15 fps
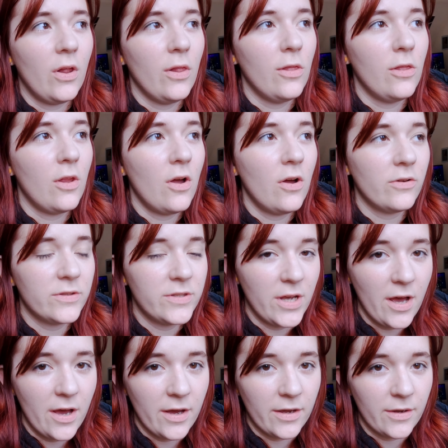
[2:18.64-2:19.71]
a long
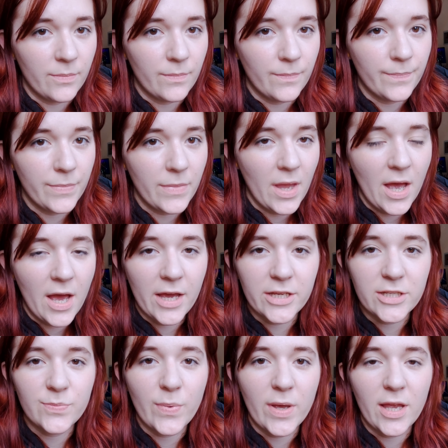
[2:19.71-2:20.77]
time I
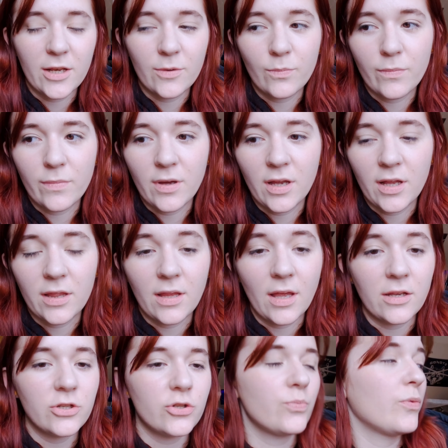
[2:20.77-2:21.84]
spent my
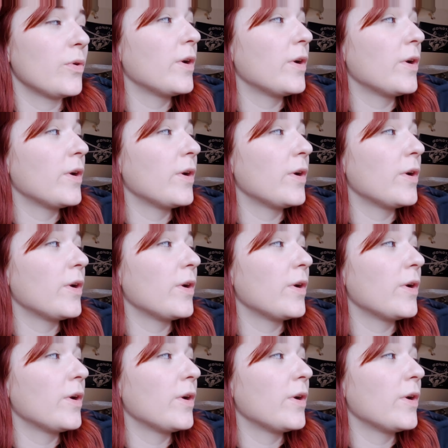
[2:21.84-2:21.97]
lunch